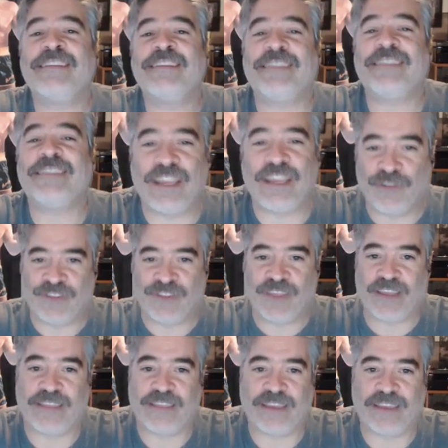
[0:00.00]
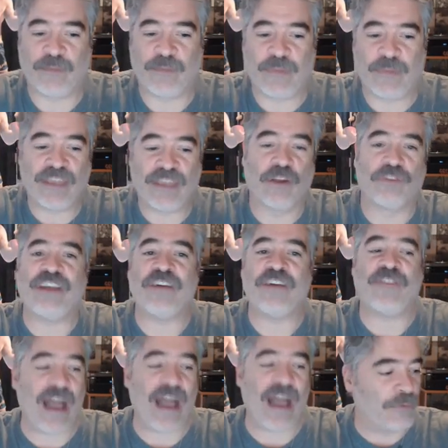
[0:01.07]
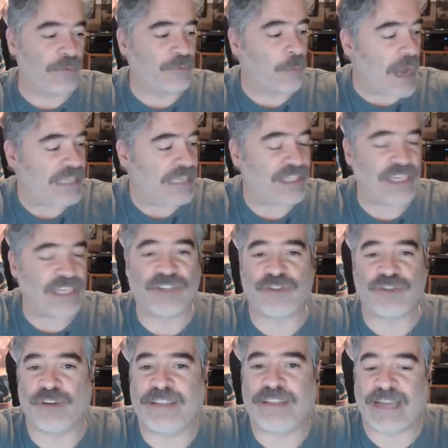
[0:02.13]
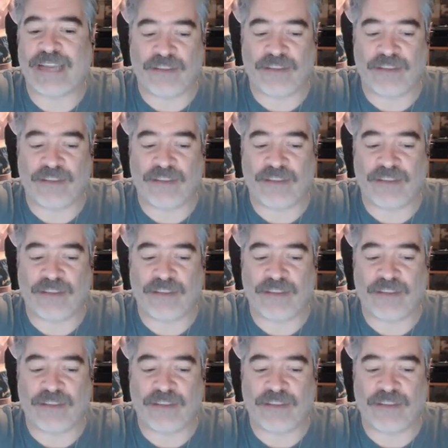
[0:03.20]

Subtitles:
the interesting thing to me. You know, Jeff, I was watching True Detective